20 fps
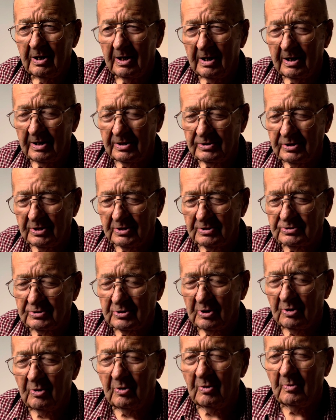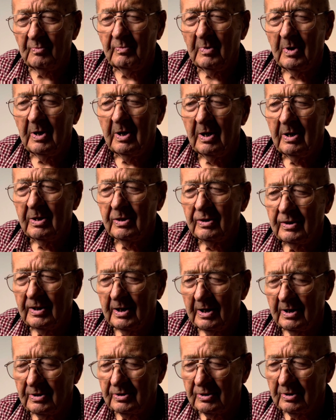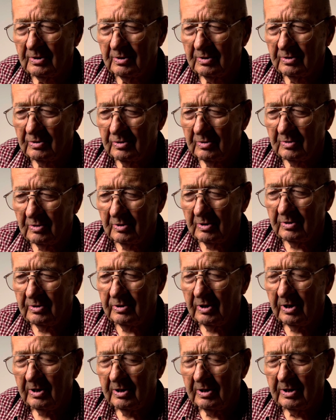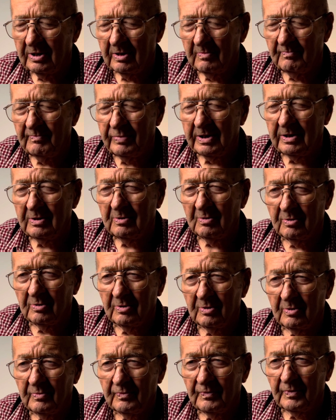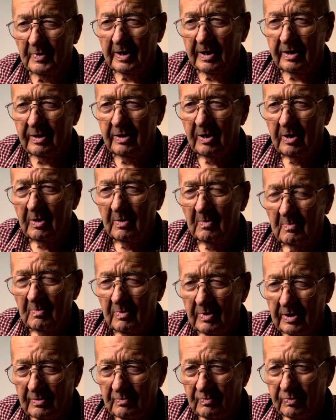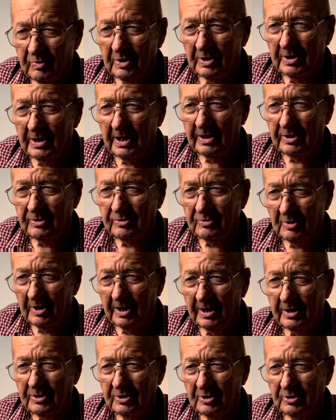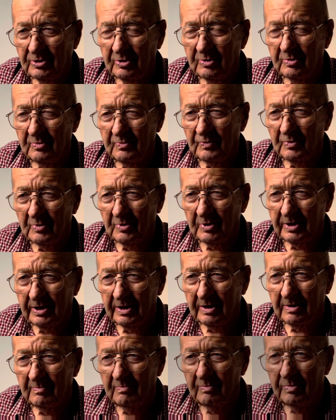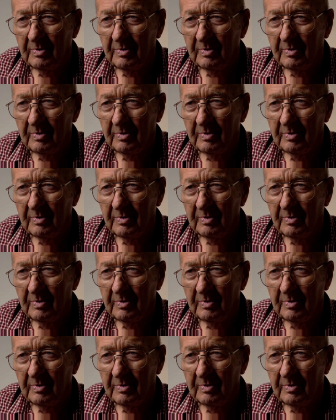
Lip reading: I just hope that the Lord can be glorified in what I try to do for Him.